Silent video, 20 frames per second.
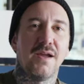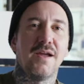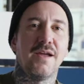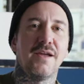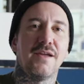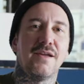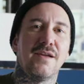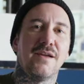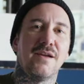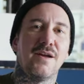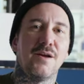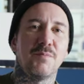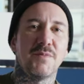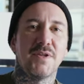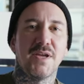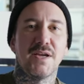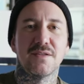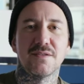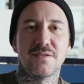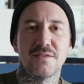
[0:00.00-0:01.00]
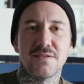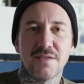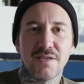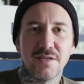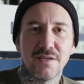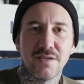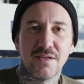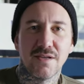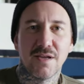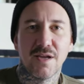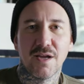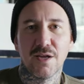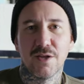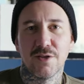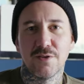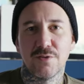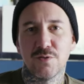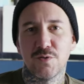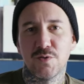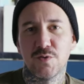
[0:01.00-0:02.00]
Hey, I'm Dansin
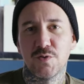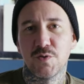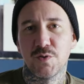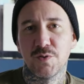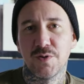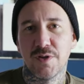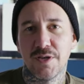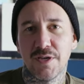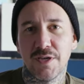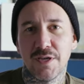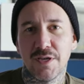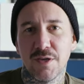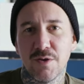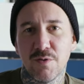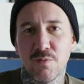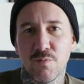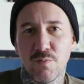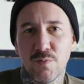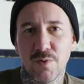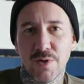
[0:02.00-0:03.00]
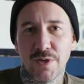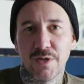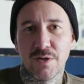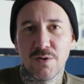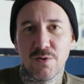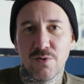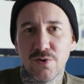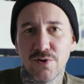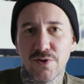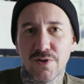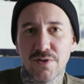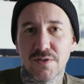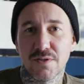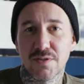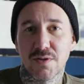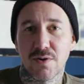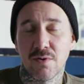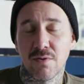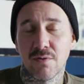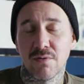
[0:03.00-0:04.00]
and today we're gonna
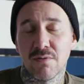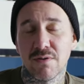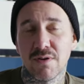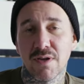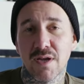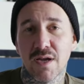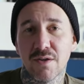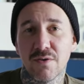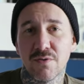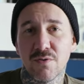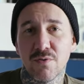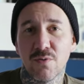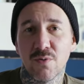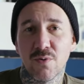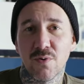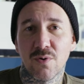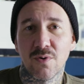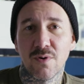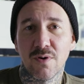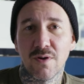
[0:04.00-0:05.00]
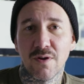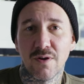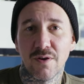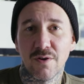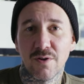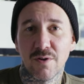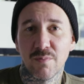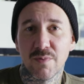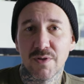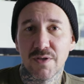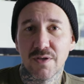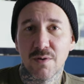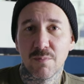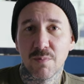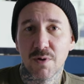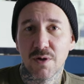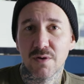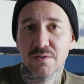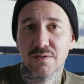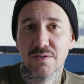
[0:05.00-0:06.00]
talk and draw a little bit
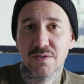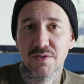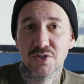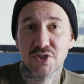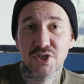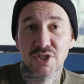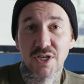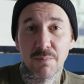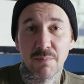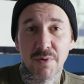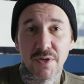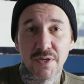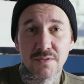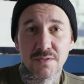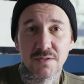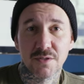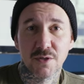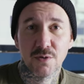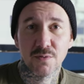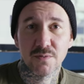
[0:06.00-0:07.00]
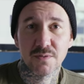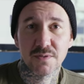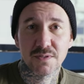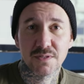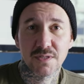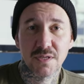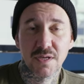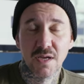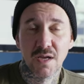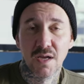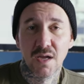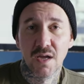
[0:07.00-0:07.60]
about Japanese ghosts.